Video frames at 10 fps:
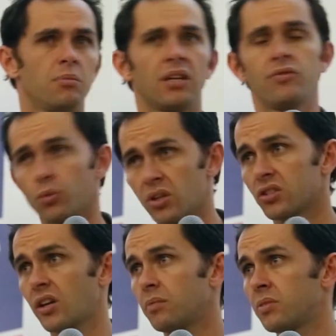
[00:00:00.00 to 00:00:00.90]
But if you want to
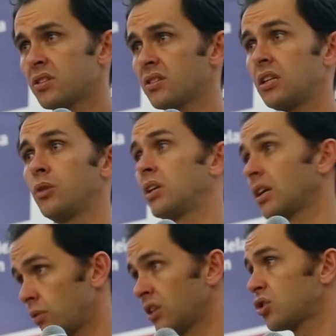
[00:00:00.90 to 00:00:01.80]
start a business and you want to
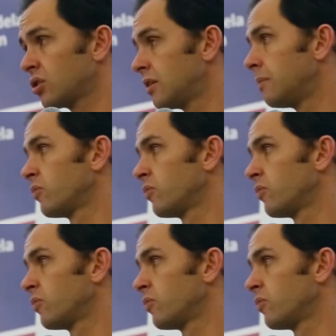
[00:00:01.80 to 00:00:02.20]
get rich,